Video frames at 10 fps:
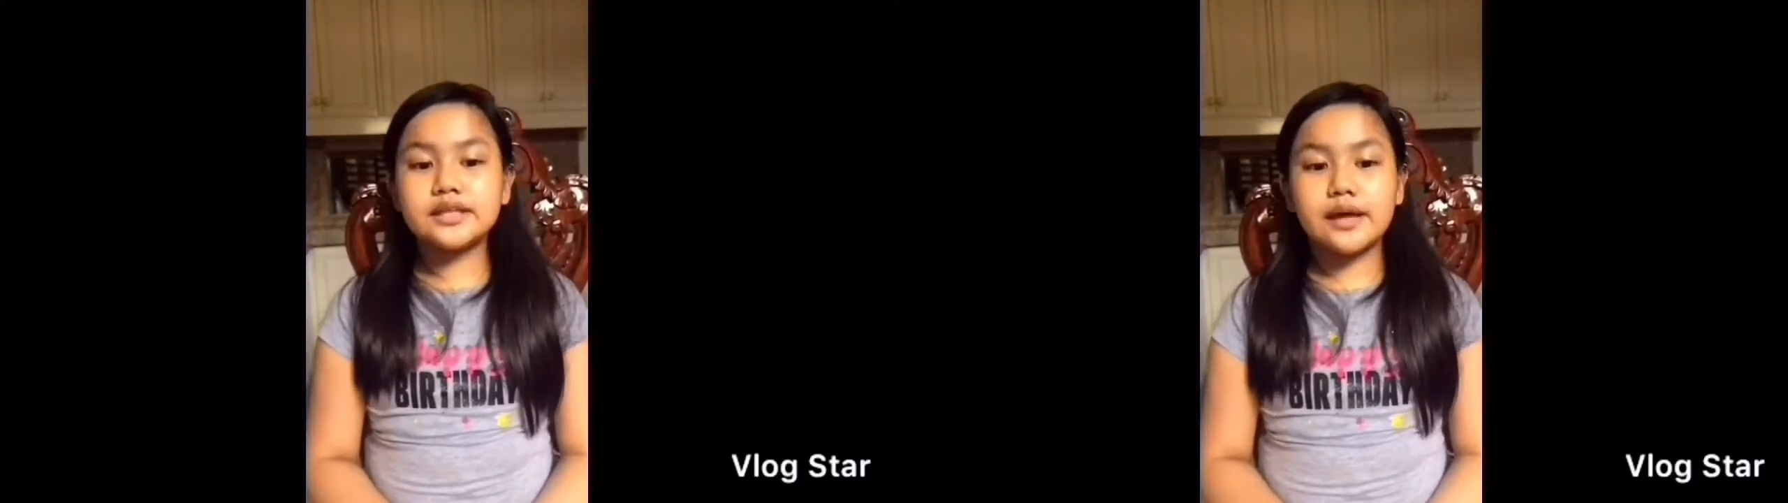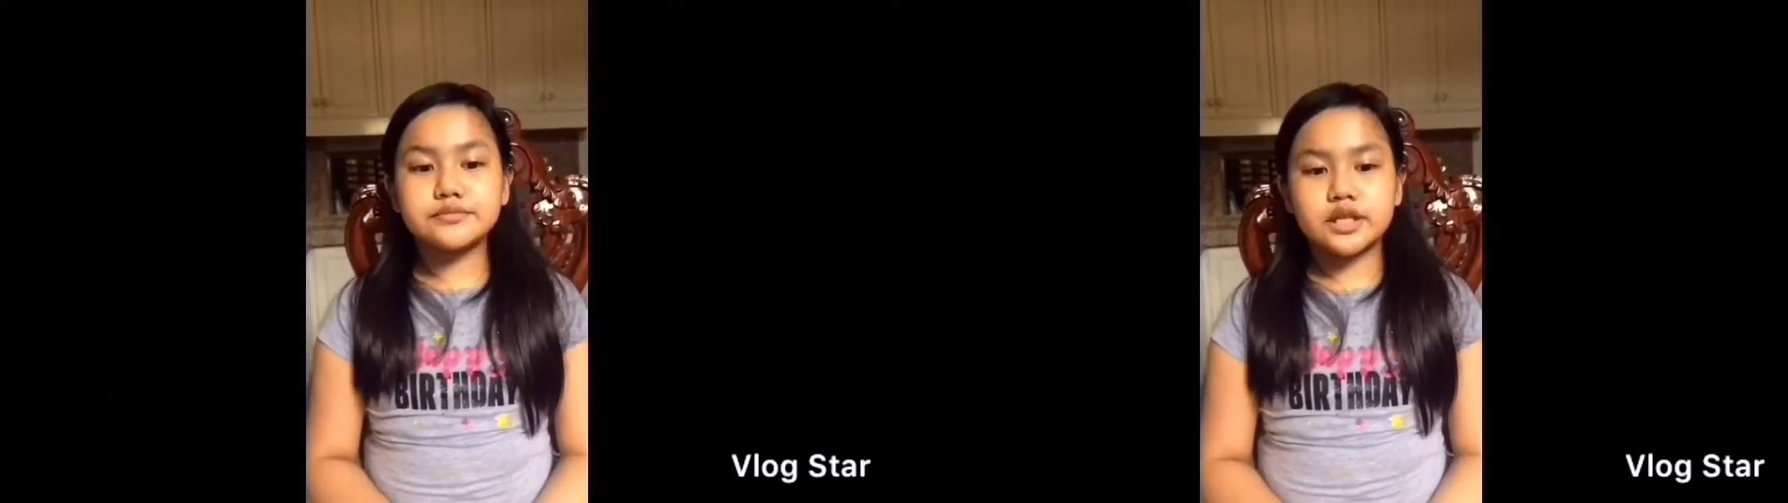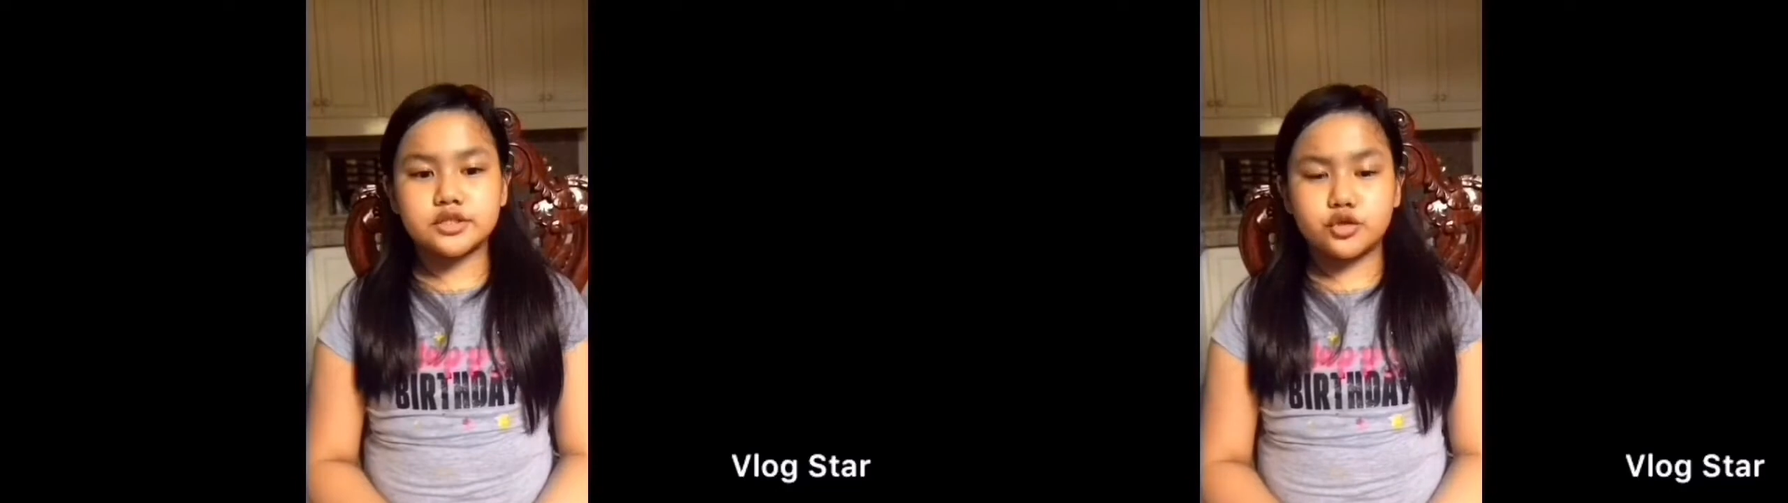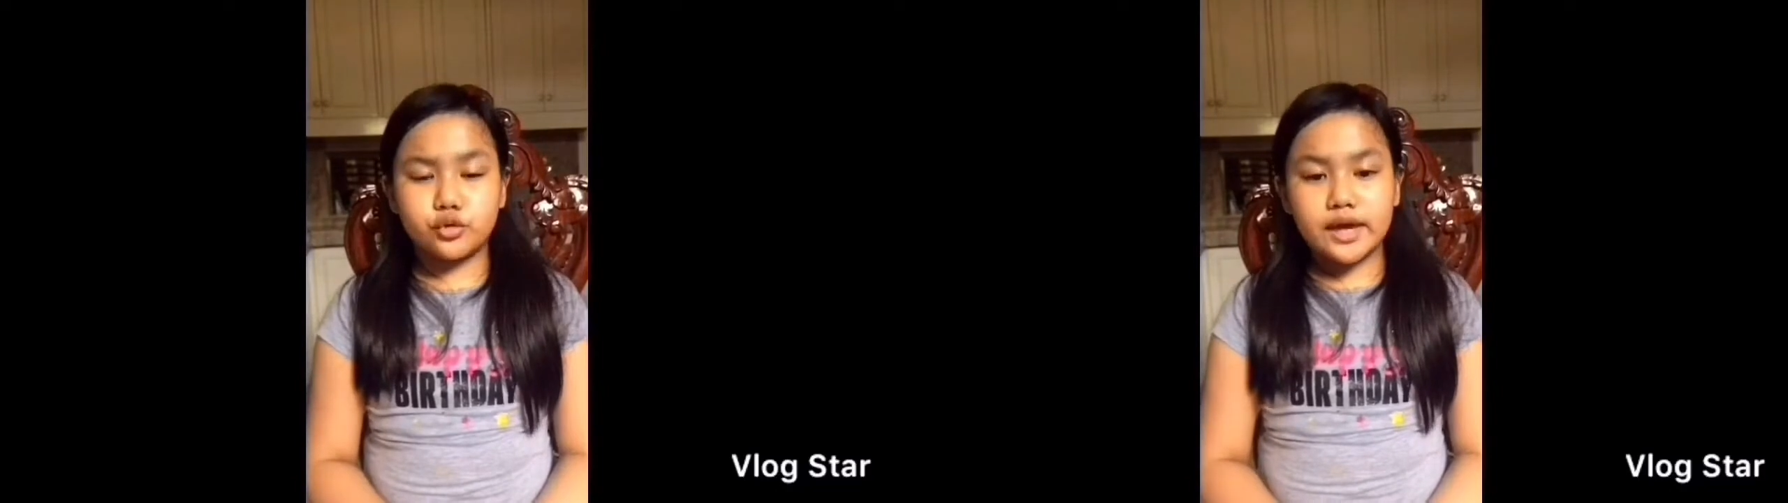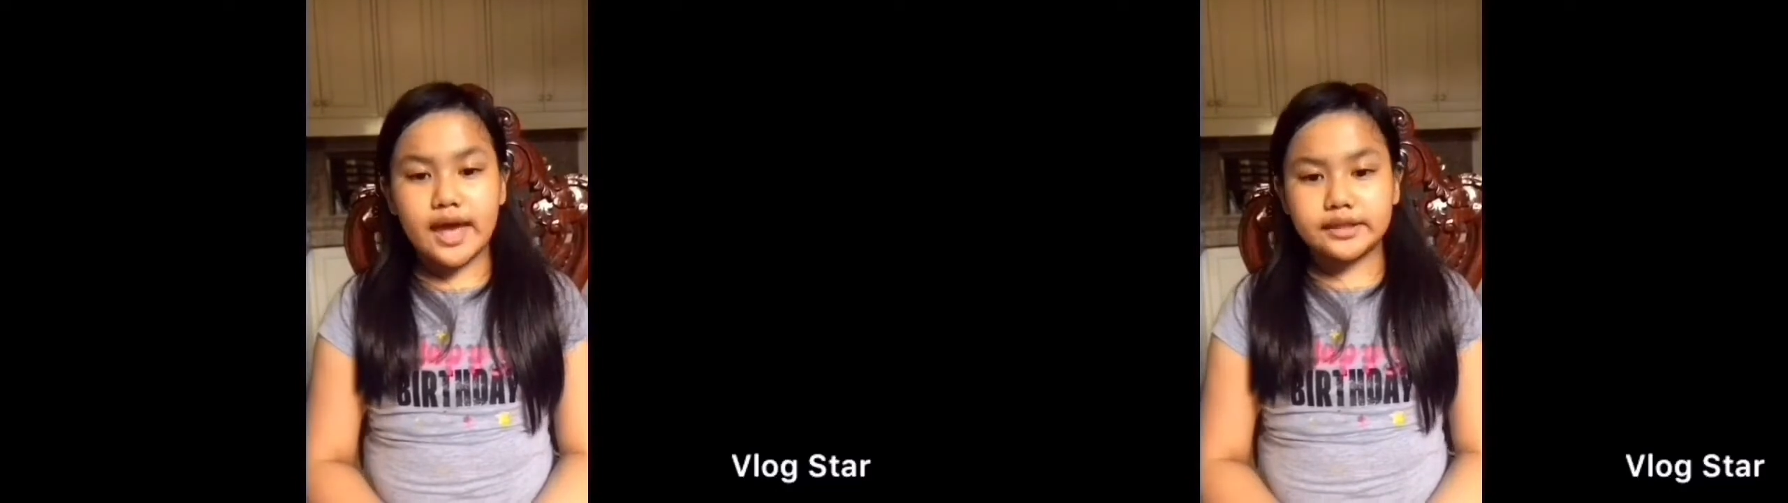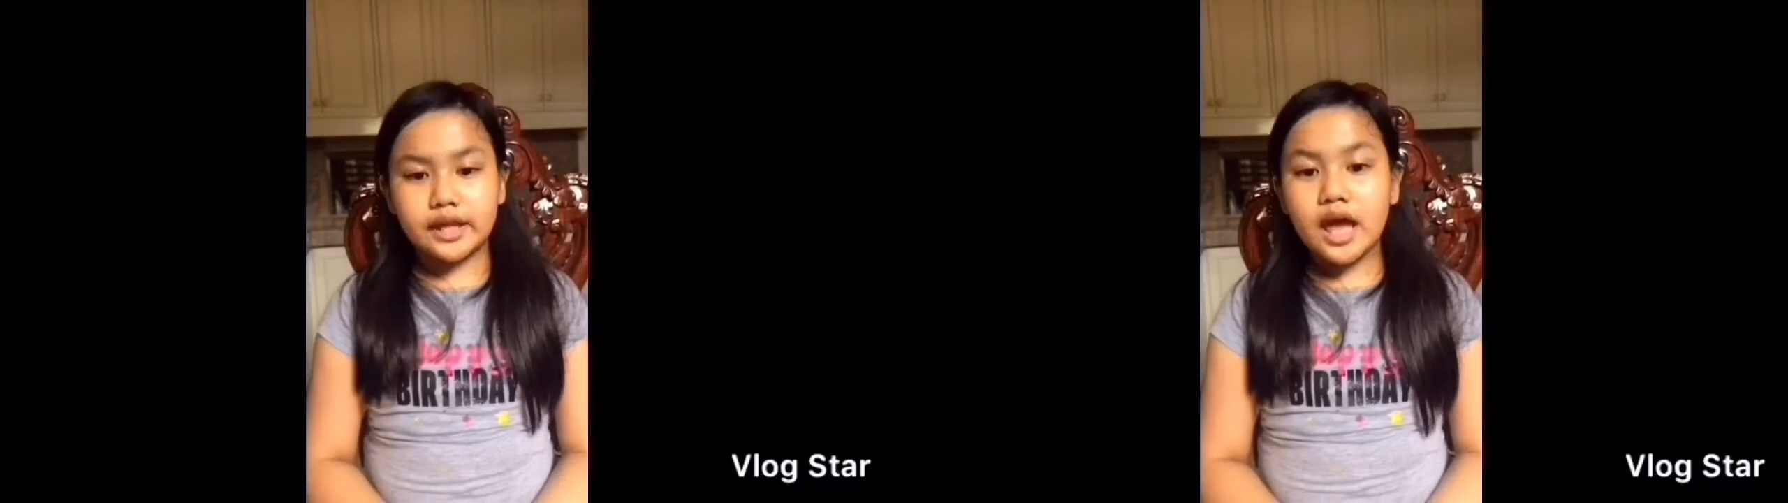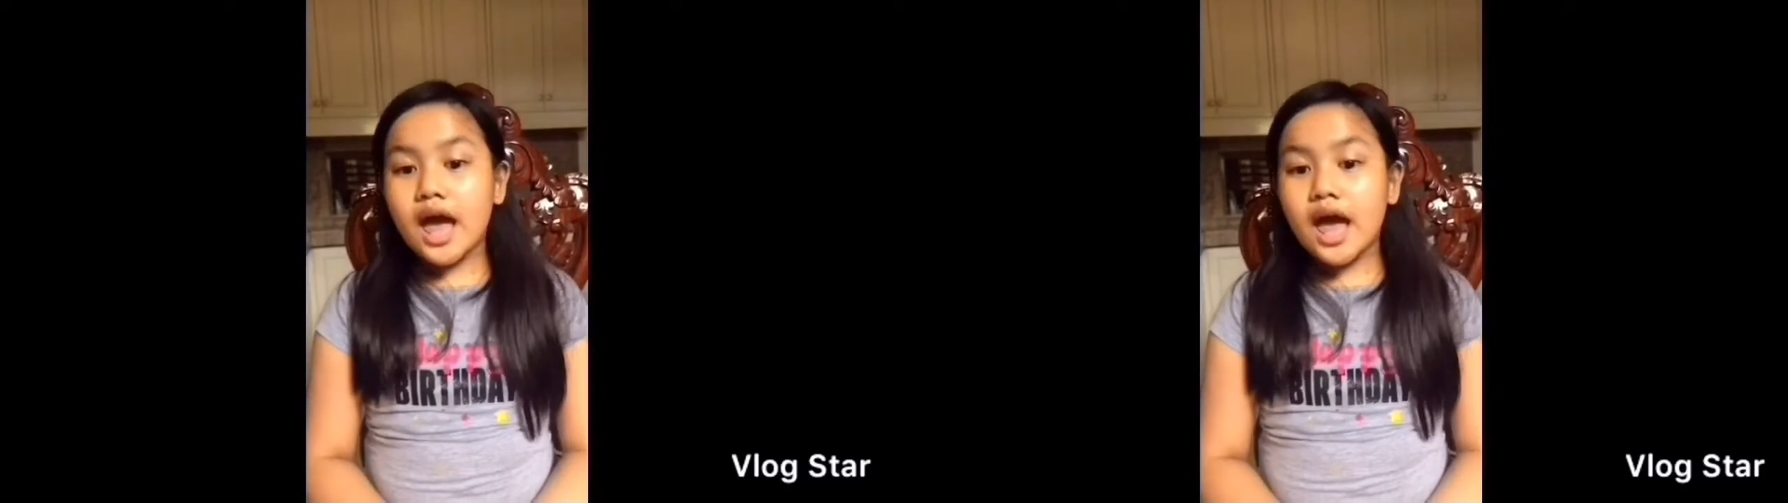times as you can